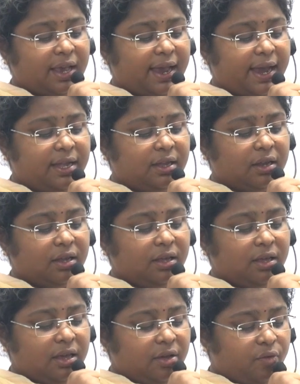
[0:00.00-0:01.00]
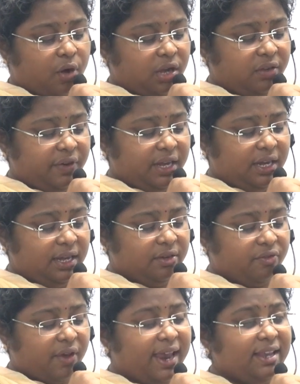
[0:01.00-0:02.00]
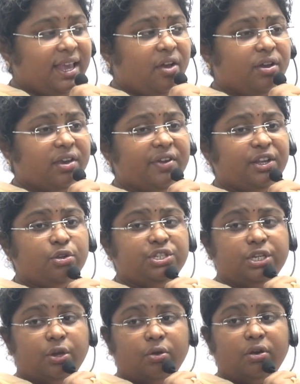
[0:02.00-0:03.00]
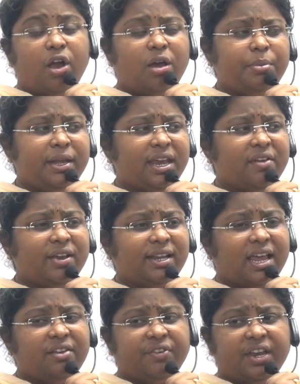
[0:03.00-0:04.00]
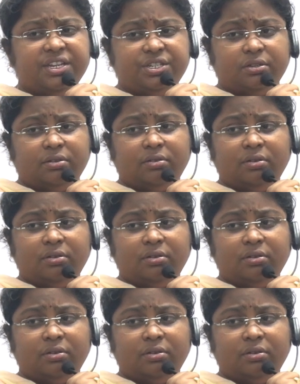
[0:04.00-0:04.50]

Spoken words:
And what we need, why they have given to Geo? Government gave a clarification.